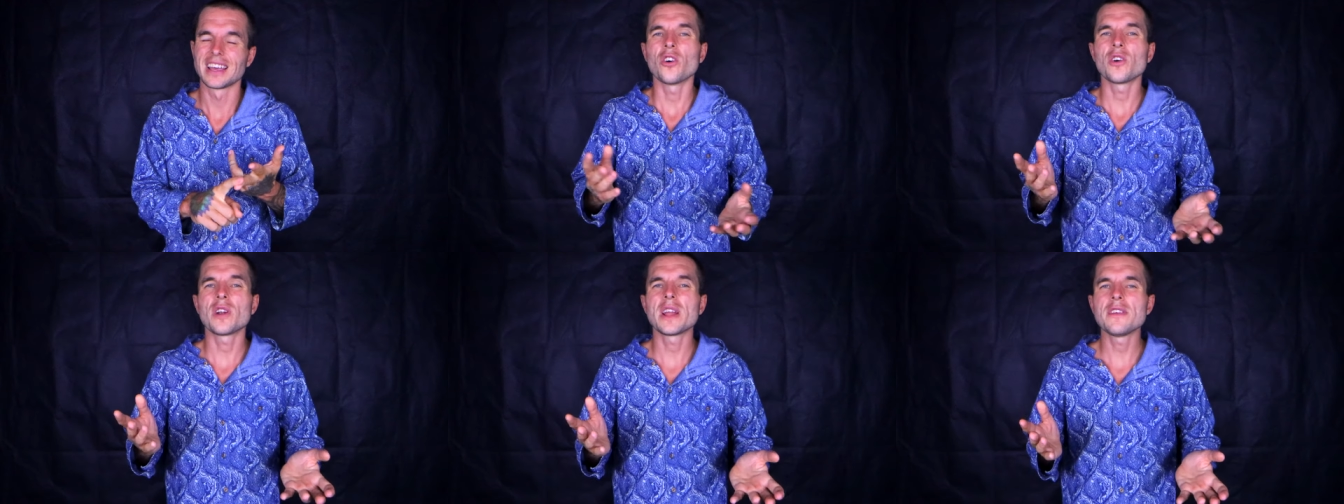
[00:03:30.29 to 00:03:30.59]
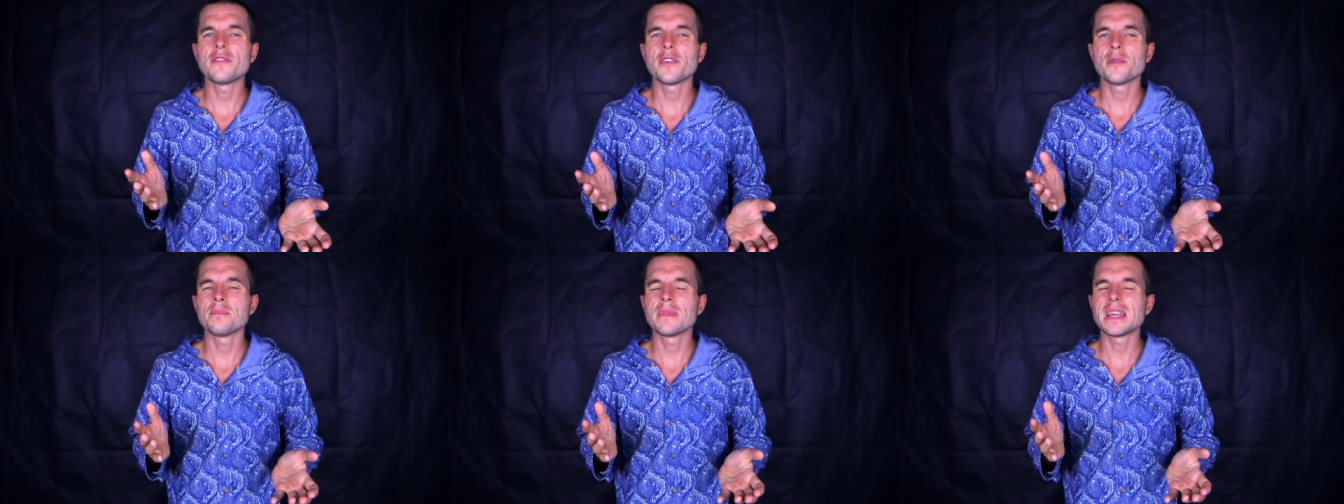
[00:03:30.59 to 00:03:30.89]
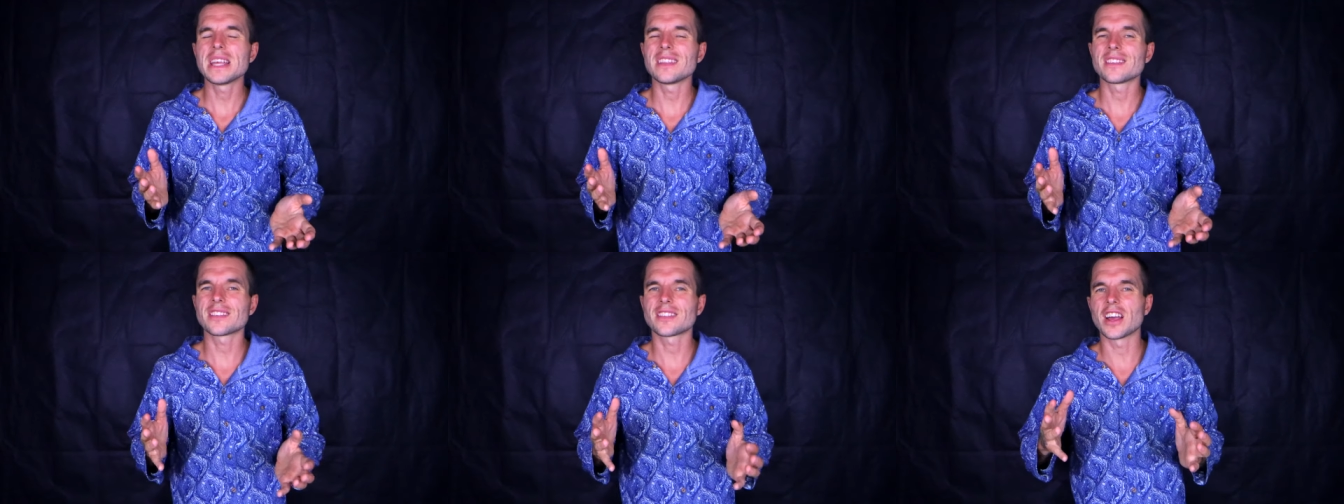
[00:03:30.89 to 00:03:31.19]
or even
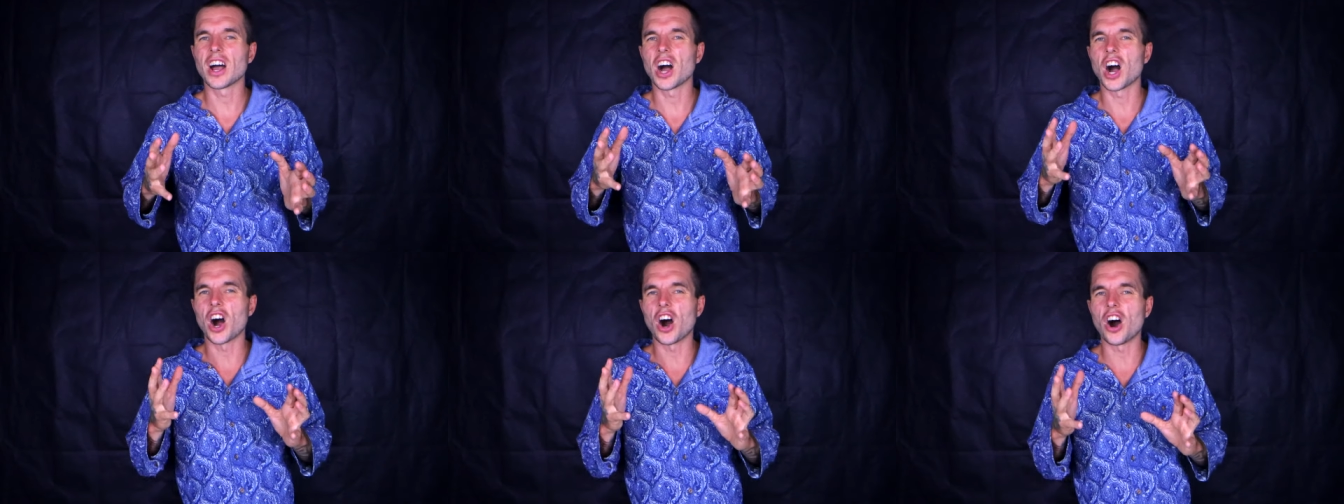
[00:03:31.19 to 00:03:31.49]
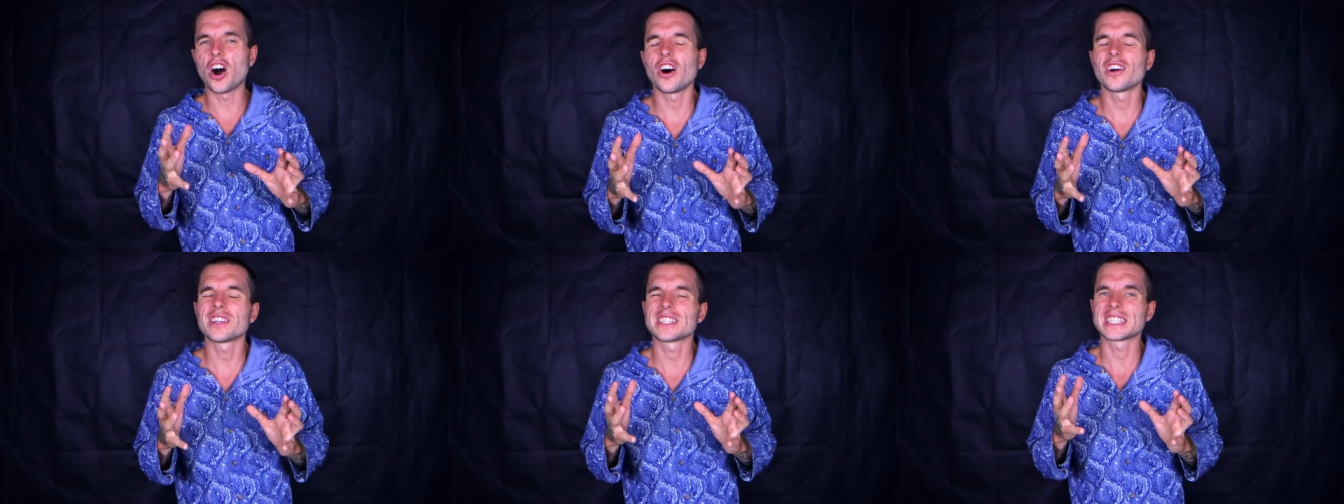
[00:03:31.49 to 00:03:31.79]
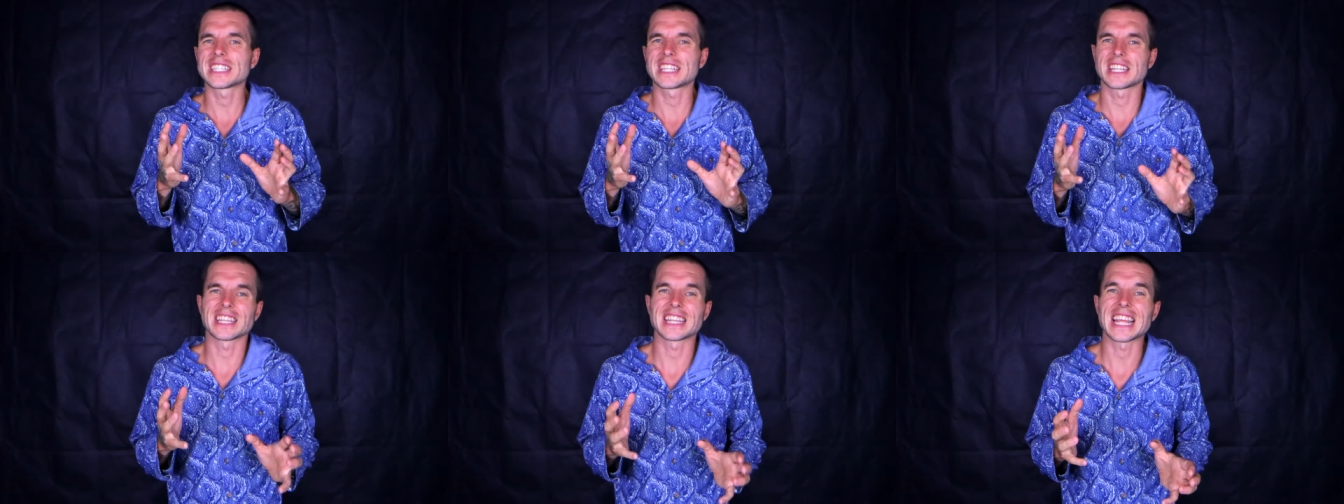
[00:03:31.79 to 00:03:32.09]
meats that
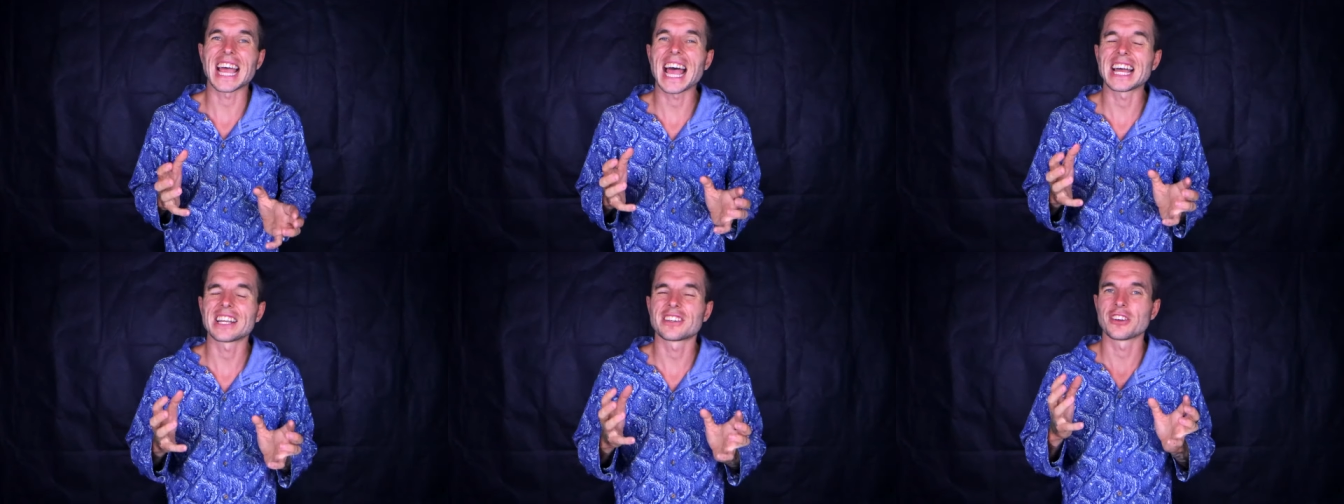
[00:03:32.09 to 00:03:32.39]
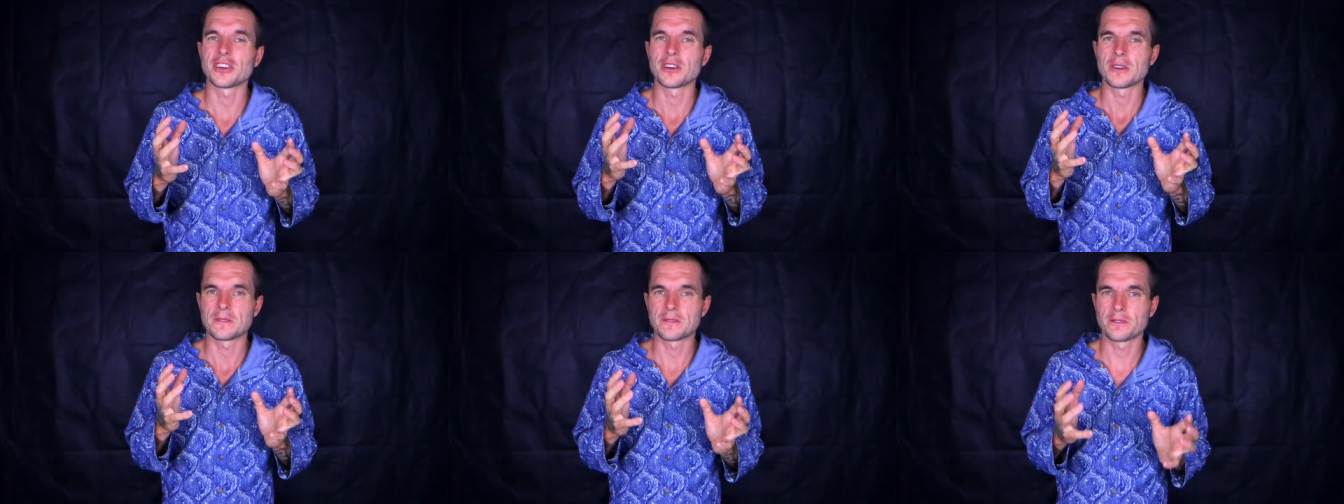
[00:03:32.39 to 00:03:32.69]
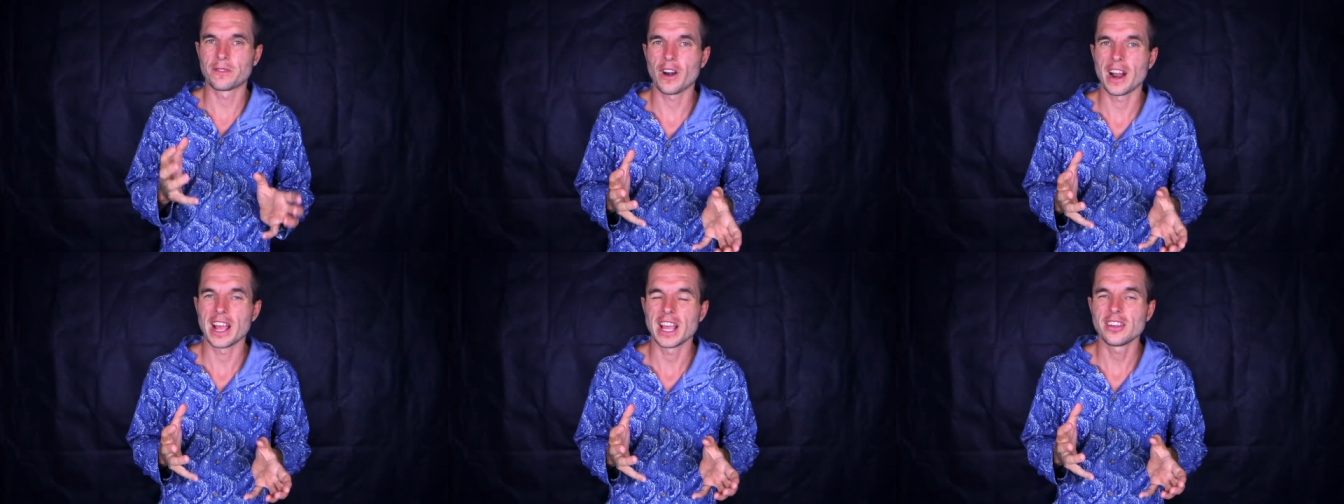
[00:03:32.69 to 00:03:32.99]
aren't that
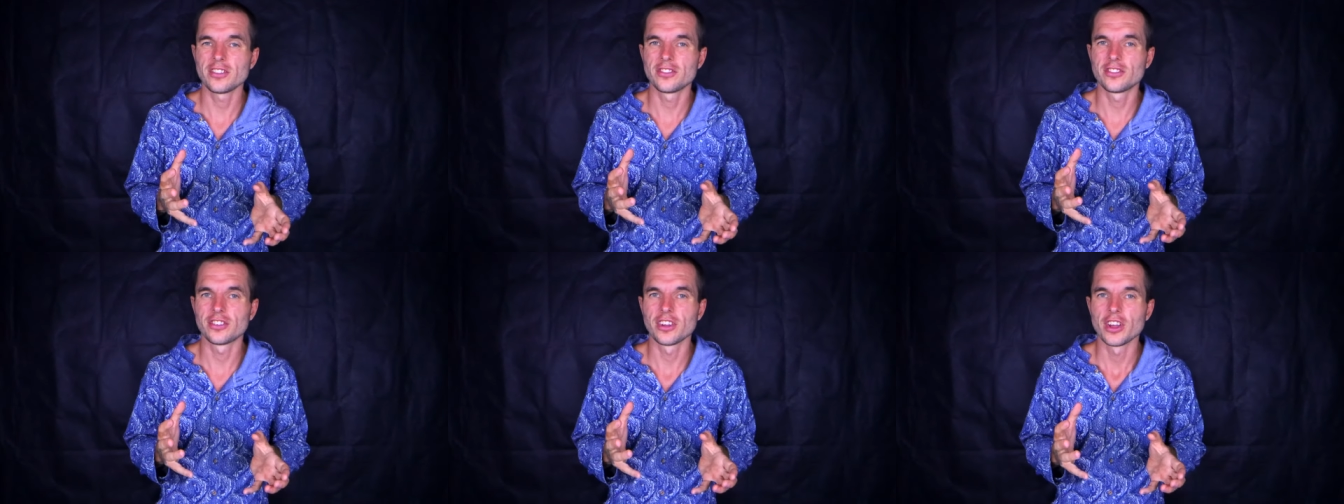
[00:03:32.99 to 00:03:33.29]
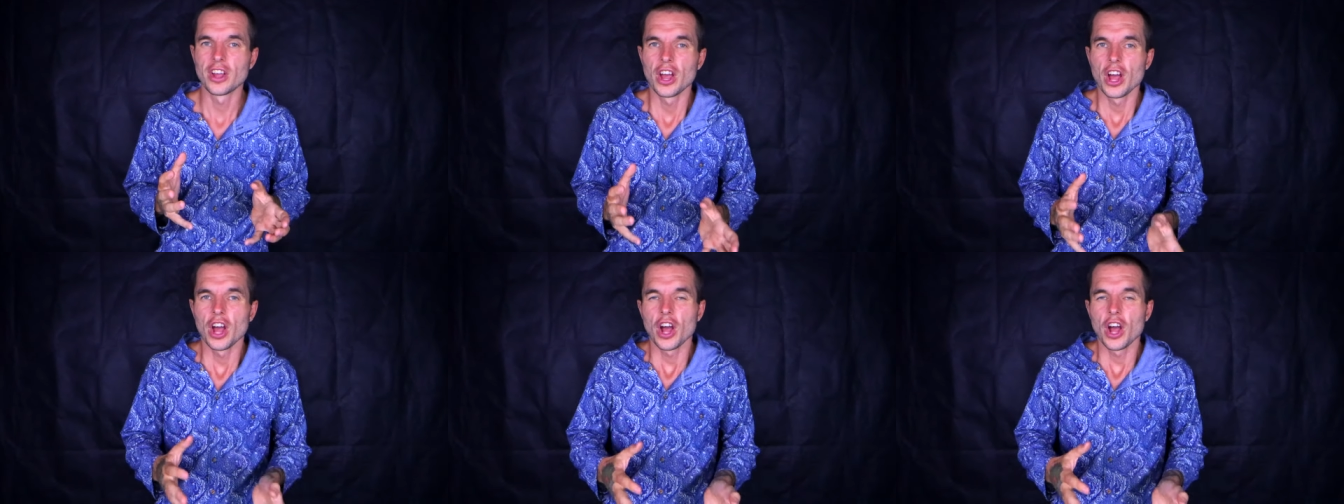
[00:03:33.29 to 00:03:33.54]
fresh,